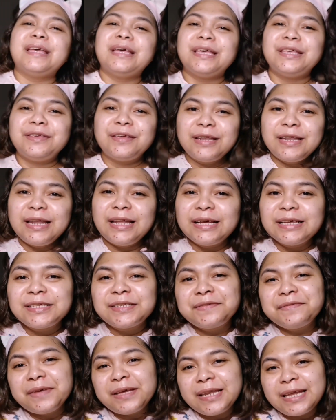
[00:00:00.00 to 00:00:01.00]
Yun lang,
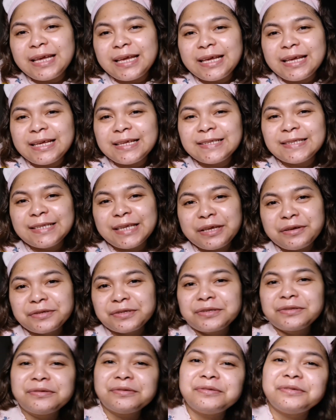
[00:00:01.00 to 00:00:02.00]
sweetie, see you
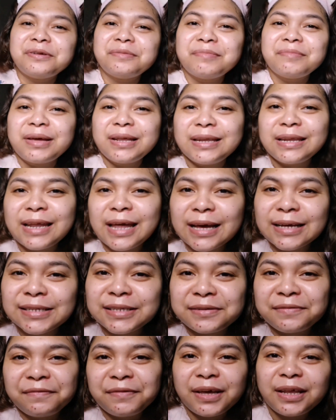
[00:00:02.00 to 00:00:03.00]
soon on my
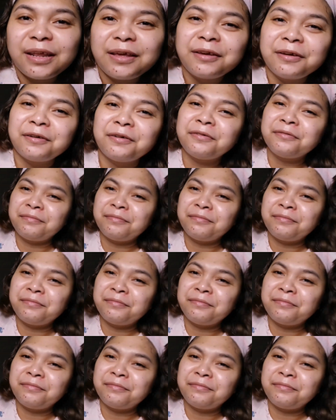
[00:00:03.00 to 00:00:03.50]
next video.